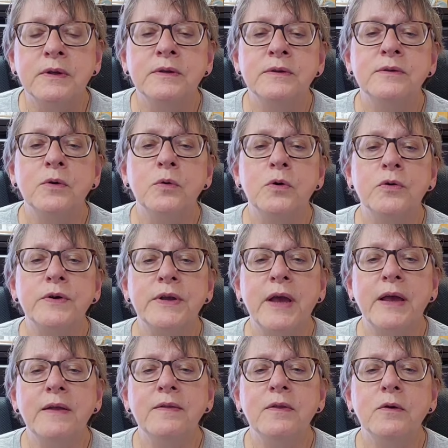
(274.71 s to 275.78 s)
So
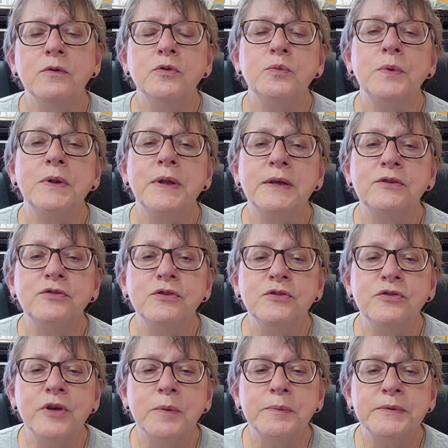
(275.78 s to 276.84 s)
create those
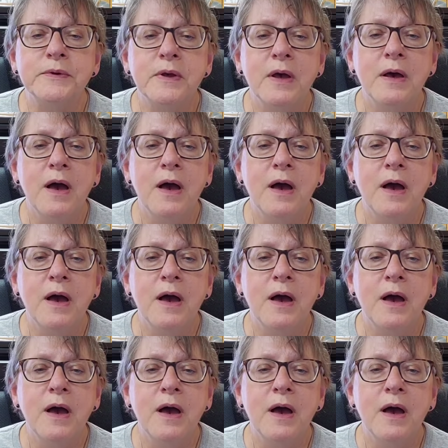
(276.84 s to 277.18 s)
relationships.